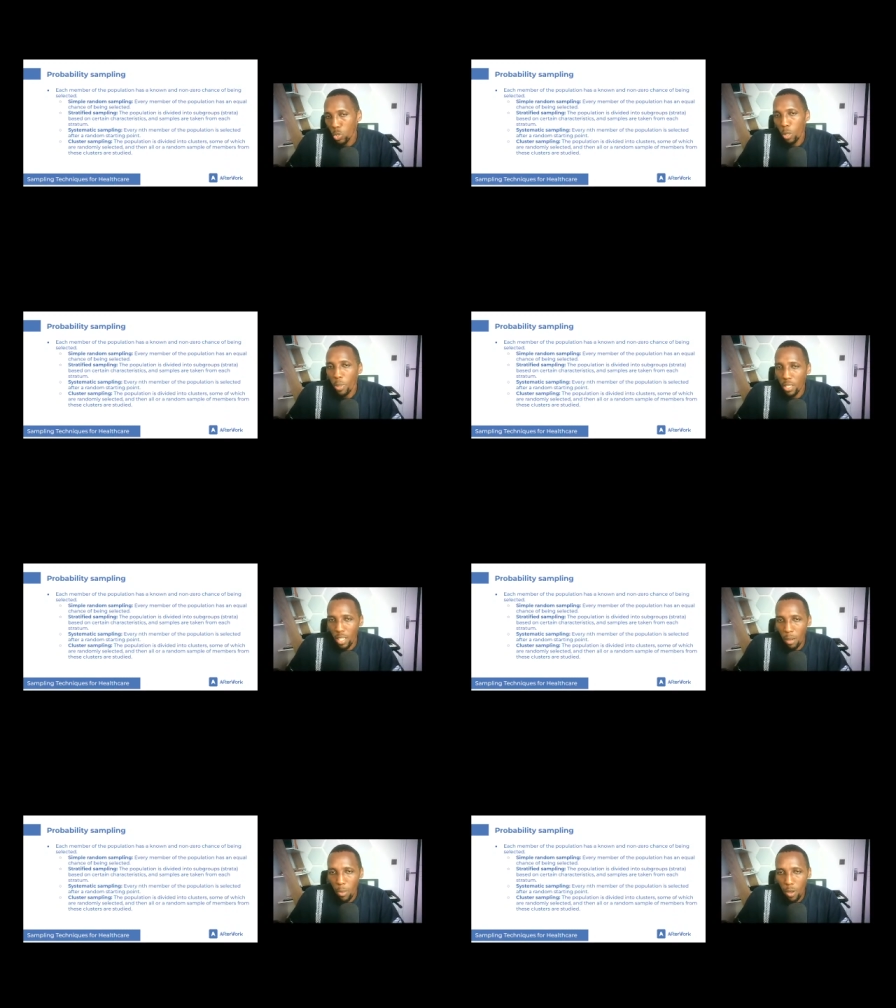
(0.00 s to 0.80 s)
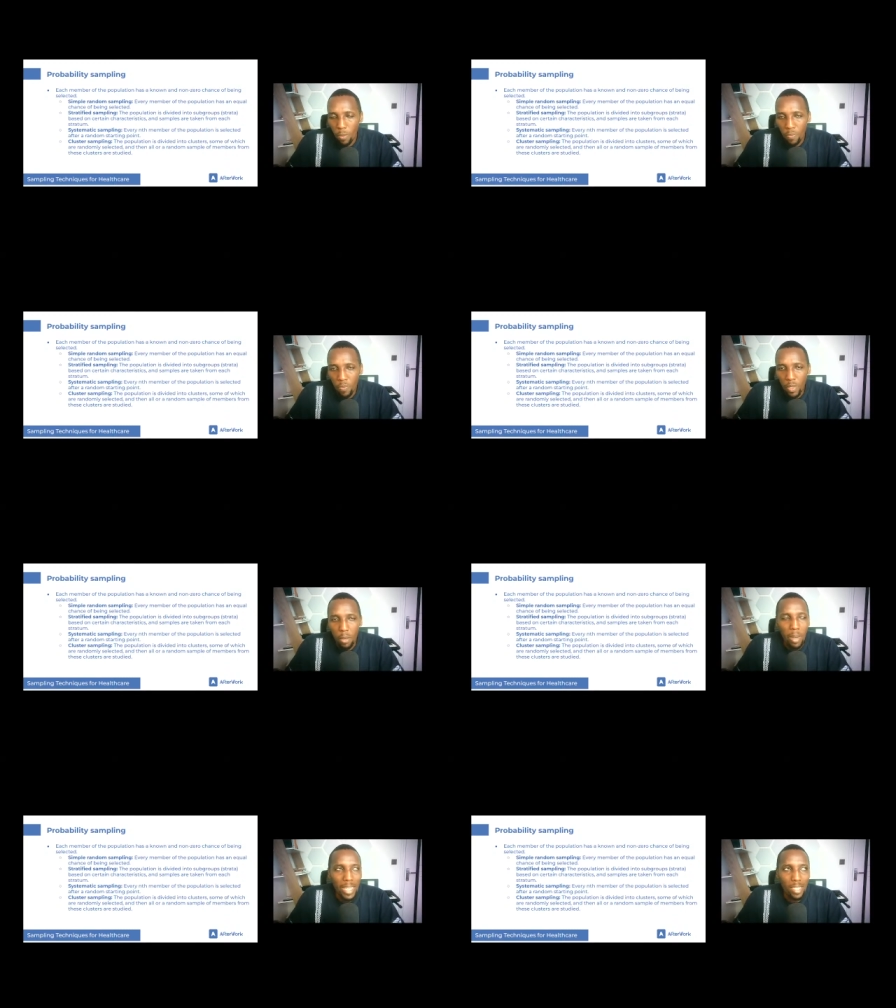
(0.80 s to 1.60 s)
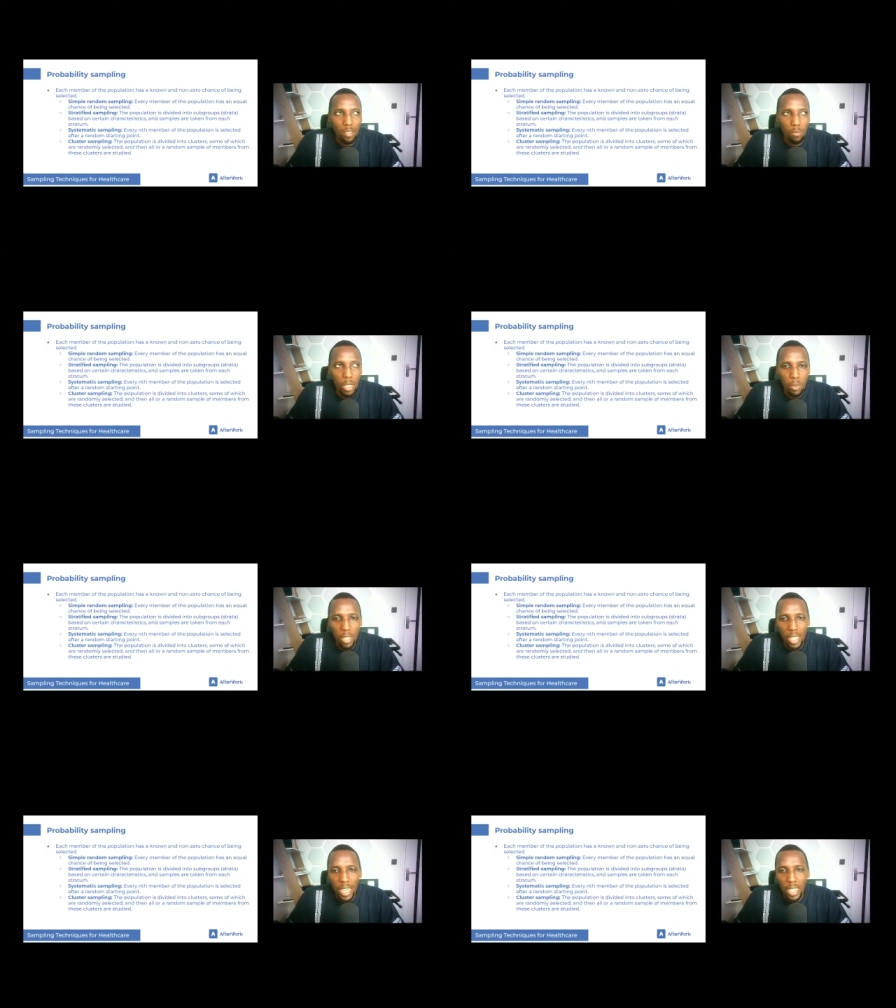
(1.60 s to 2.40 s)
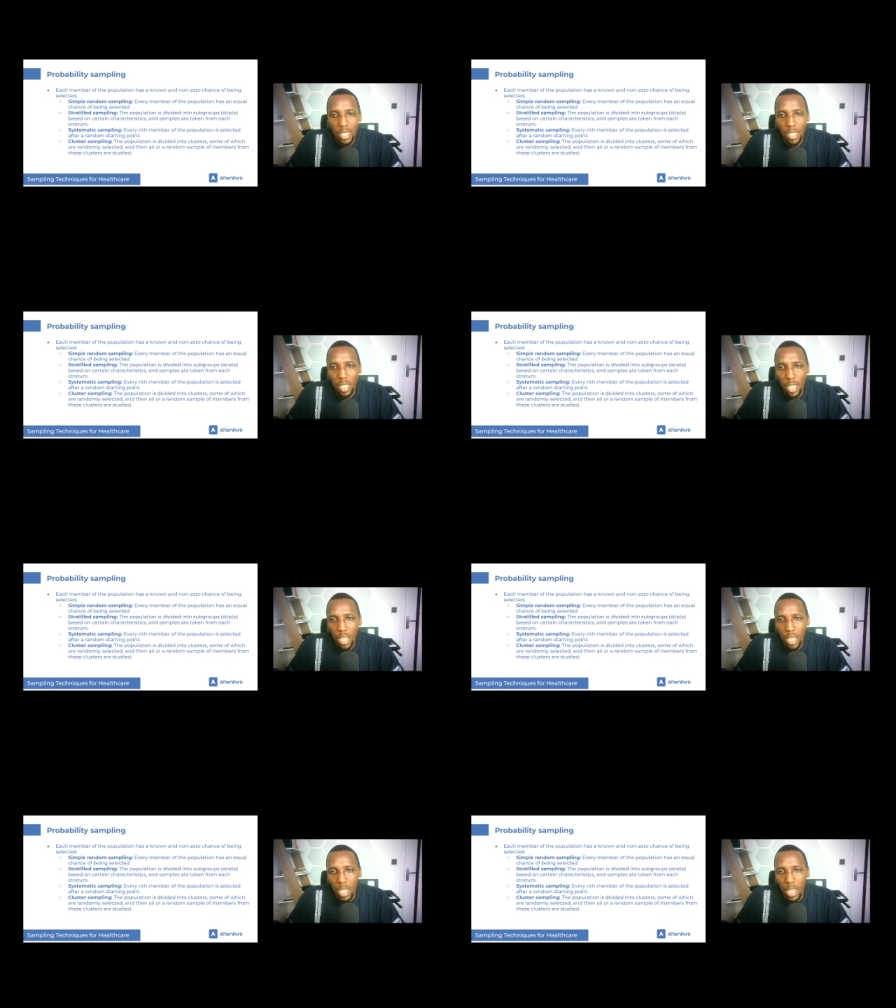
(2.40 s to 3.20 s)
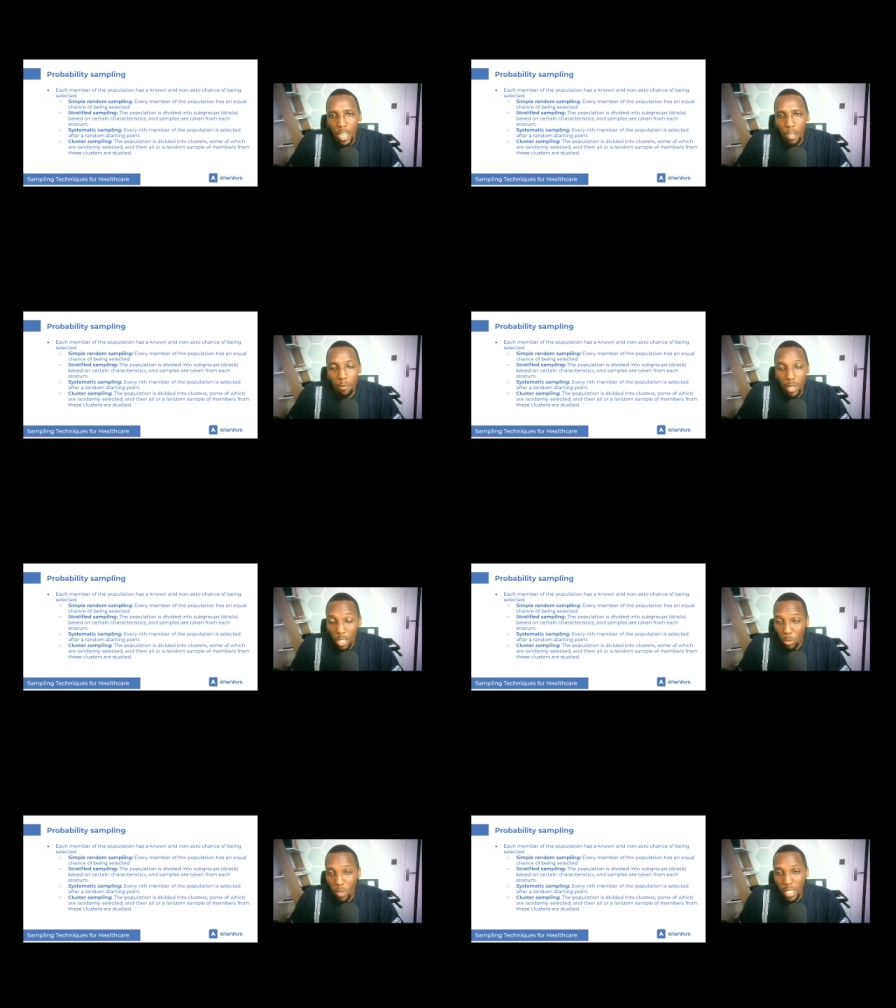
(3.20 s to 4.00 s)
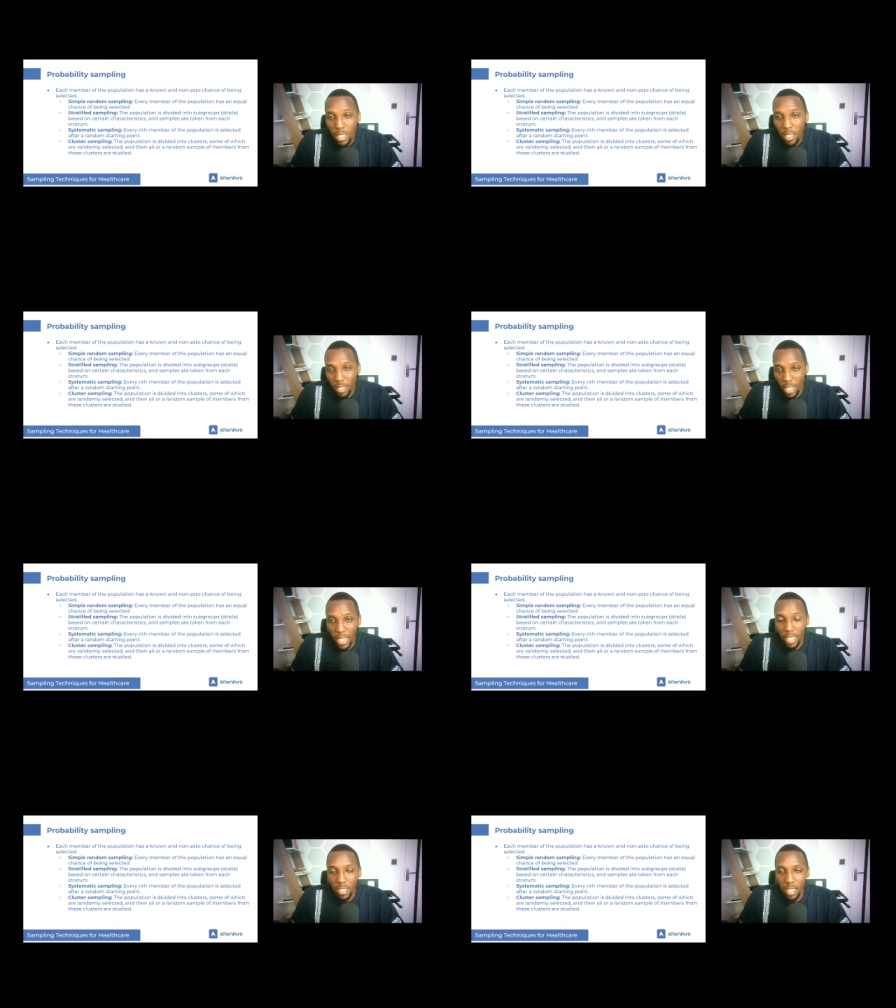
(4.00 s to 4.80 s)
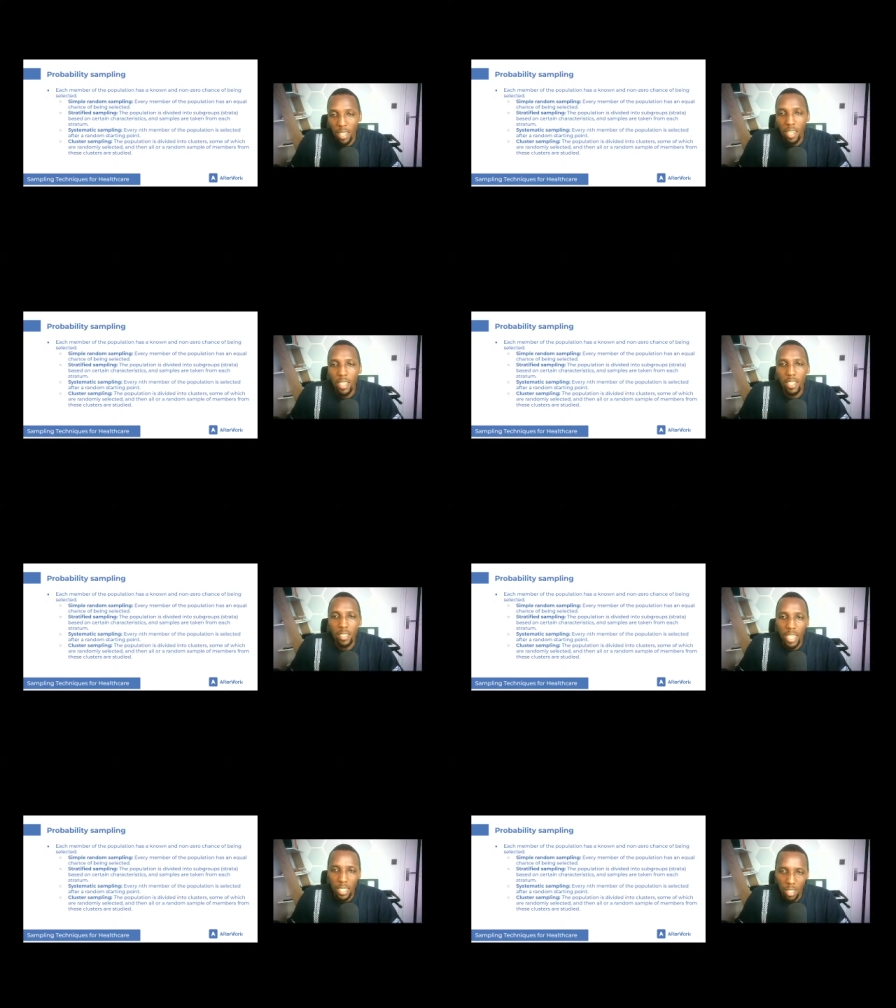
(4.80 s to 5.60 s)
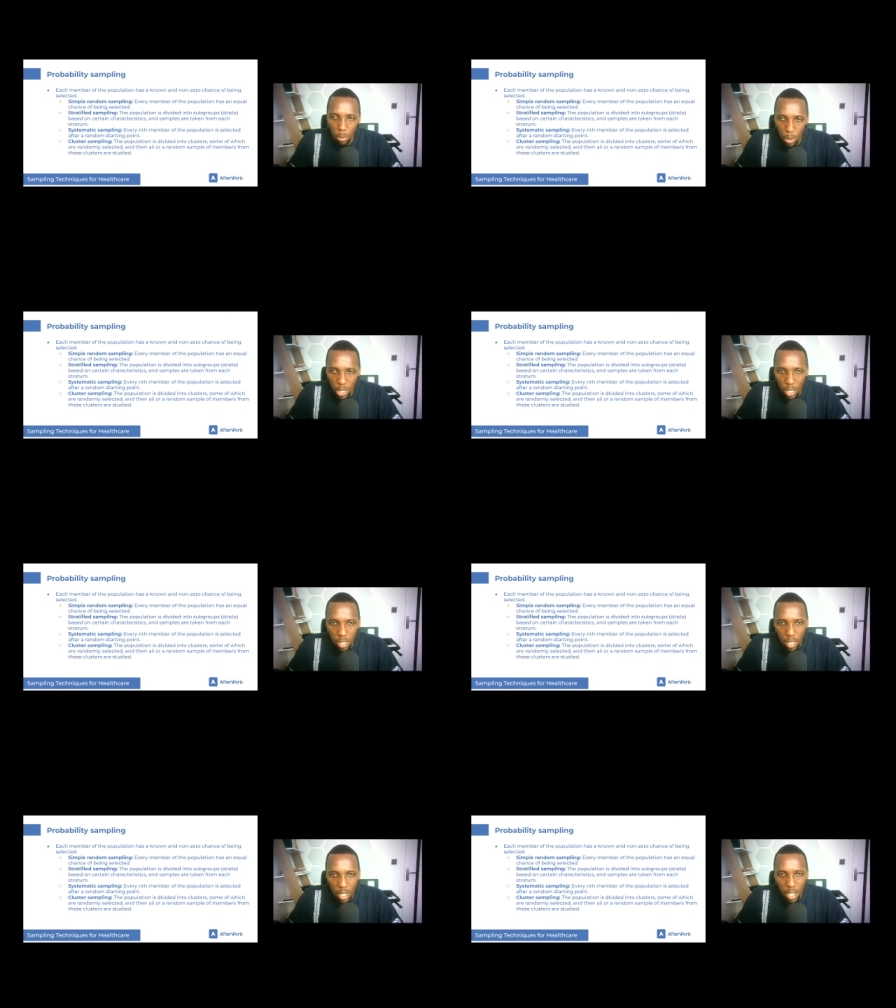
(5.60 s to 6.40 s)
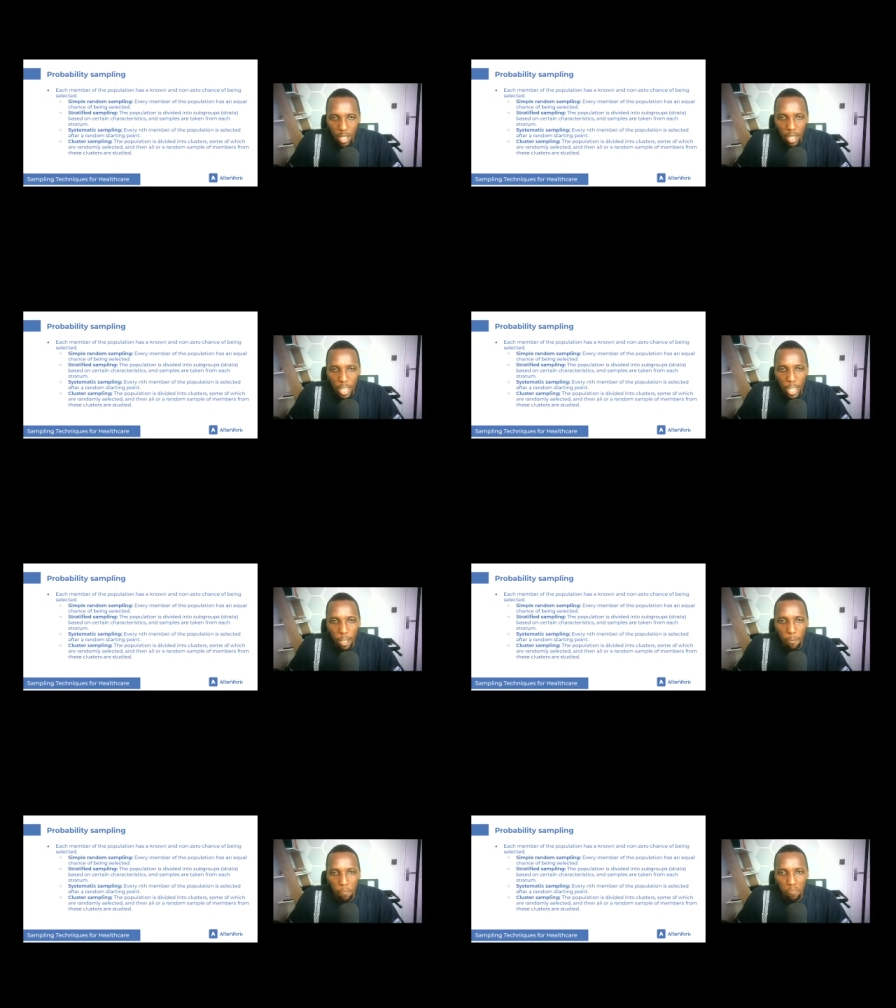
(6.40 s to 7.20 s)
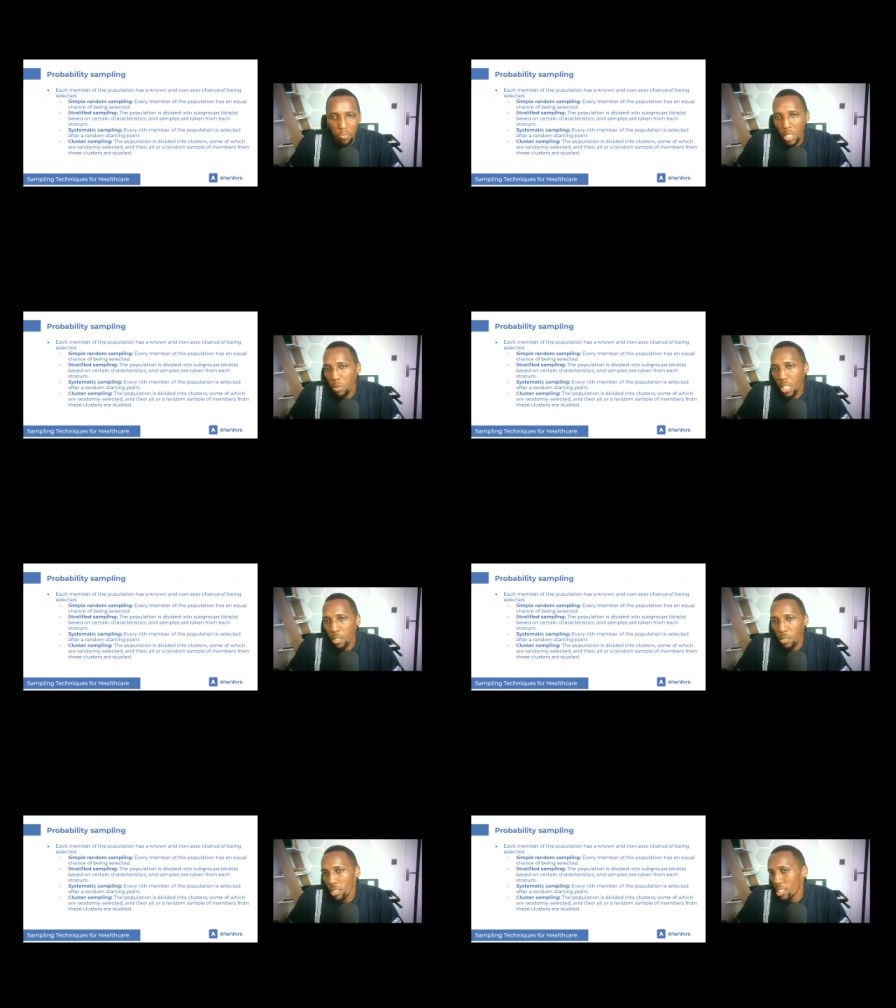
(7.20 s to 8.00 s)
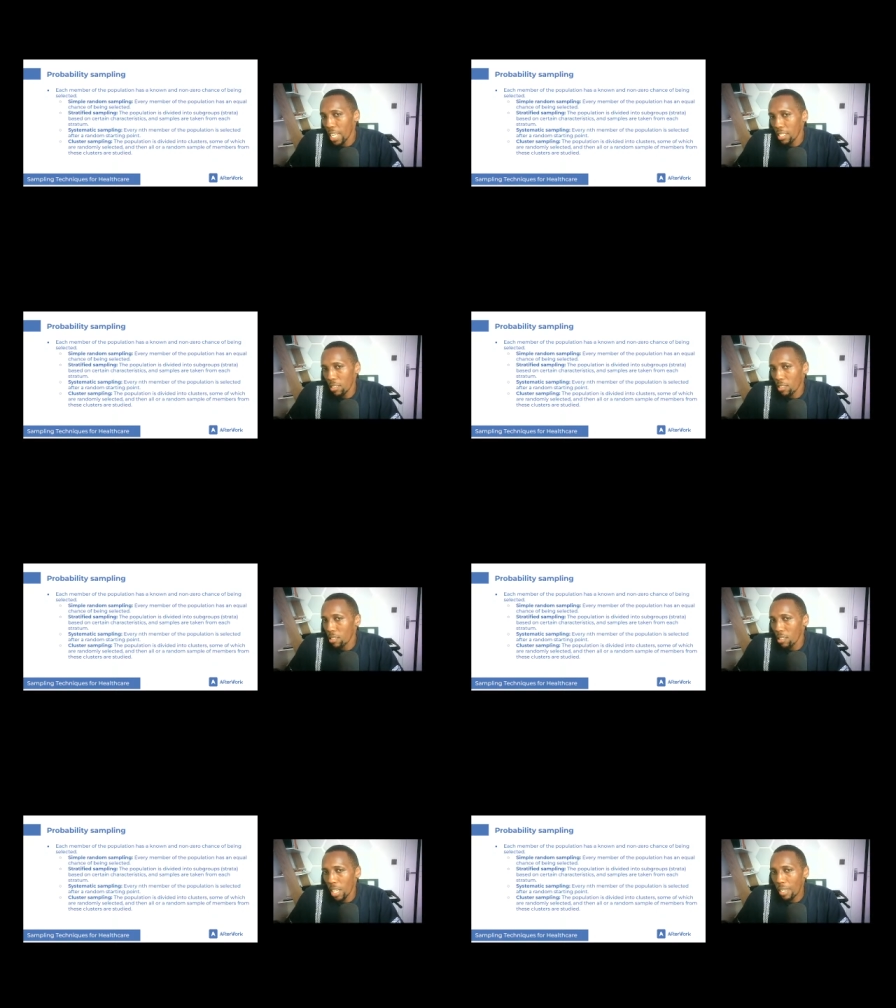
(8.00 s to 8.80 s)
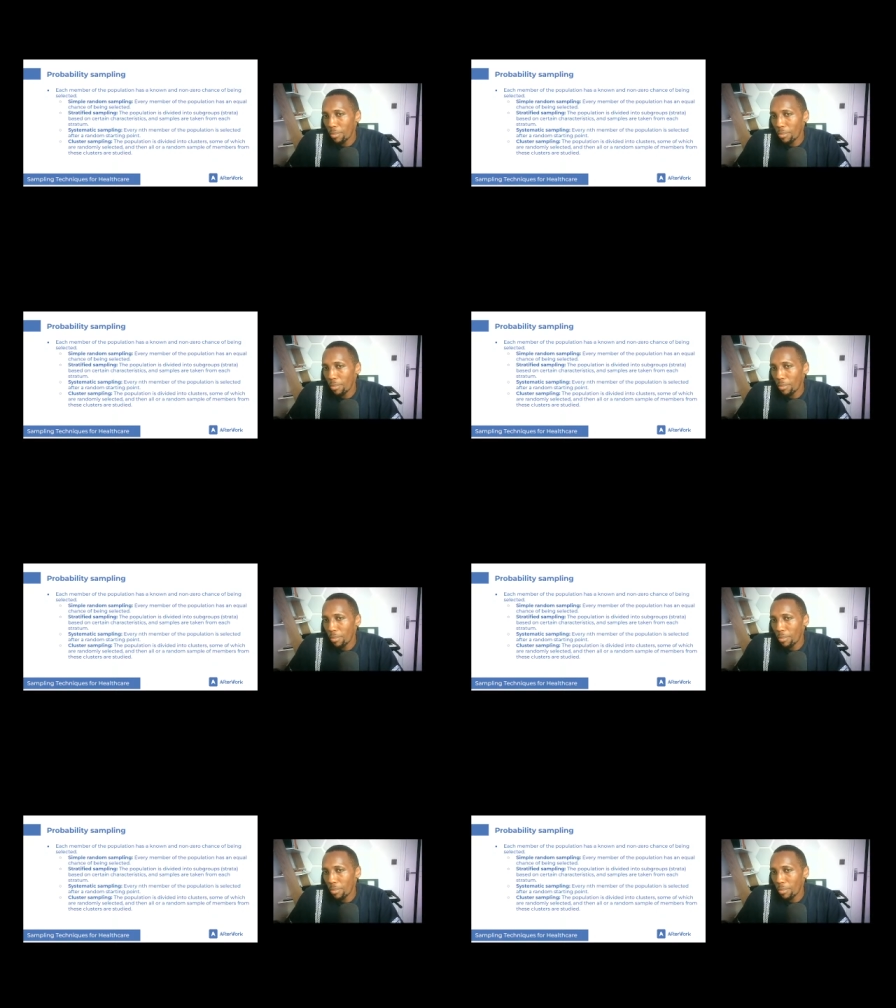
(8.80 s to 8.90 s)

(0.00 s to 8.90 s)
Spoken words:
shoppers in a mall, they might maybe randomly select a starting point. Maybe they could start